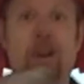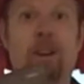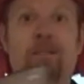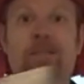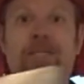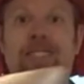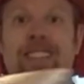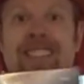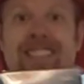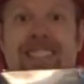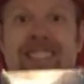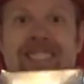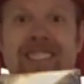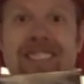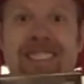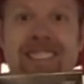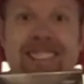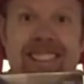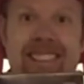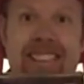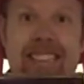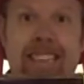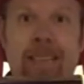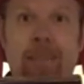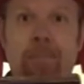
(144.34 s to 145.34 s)
Hopefully, I still get
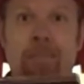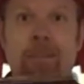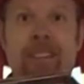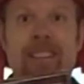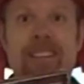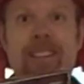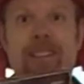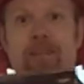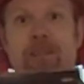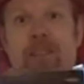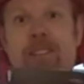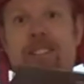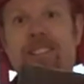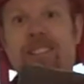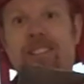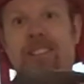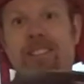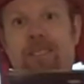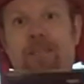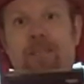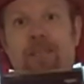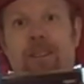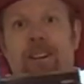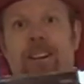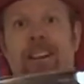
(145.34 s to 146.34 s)
to keep it, and it wasn't
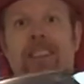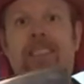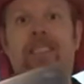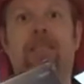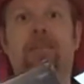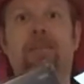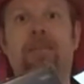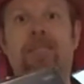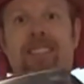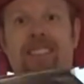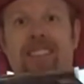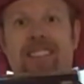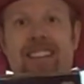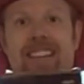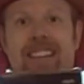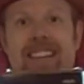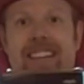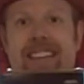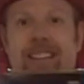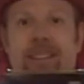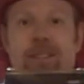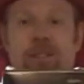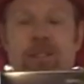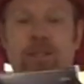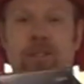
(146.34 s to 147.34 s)
some crazy mistake,
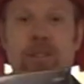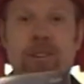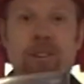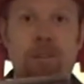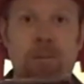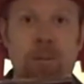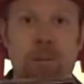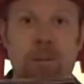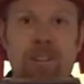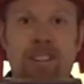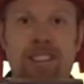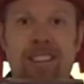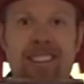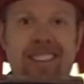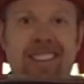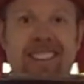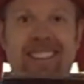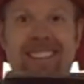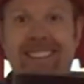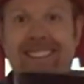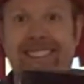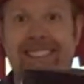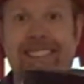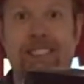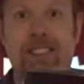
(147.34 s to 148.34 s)
and I was only supposed to get
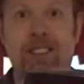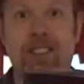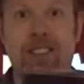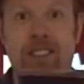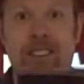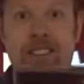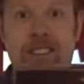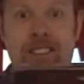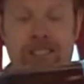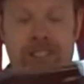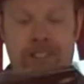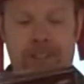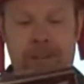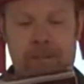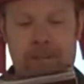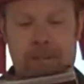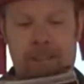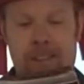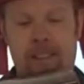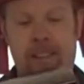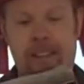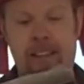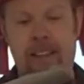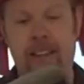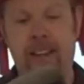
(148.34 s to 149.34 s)
like a T-shirt or
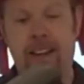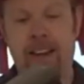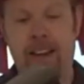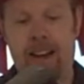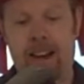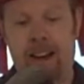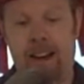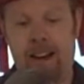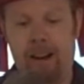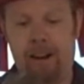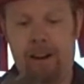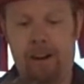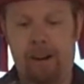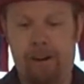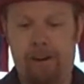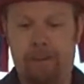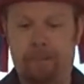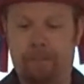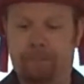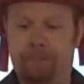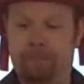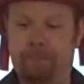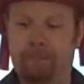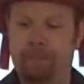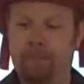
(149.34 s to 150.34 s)
something.
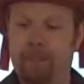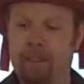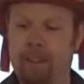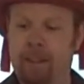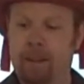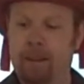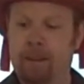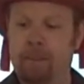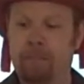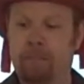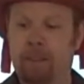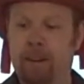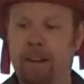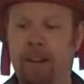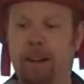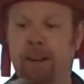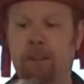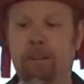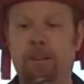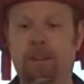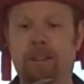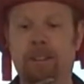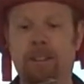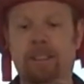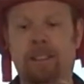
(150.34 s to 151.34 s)
Um, but I
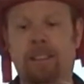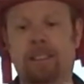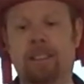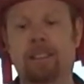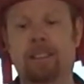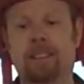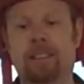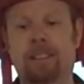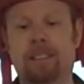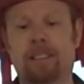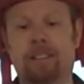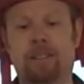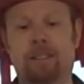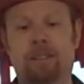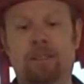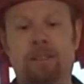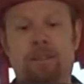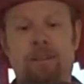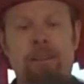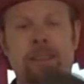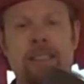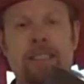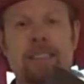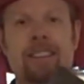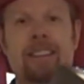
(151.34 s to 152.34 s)
will uh,
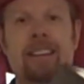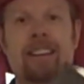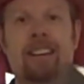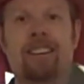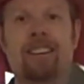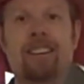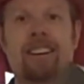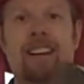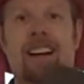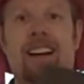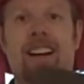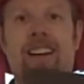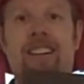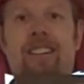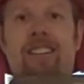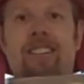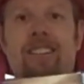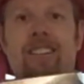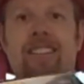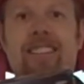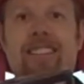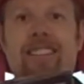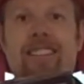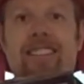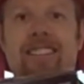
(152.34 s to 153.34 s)
tweet
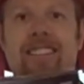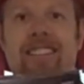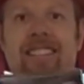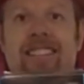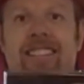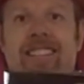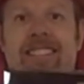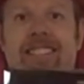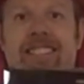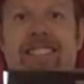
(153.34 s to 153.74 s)
Elgato and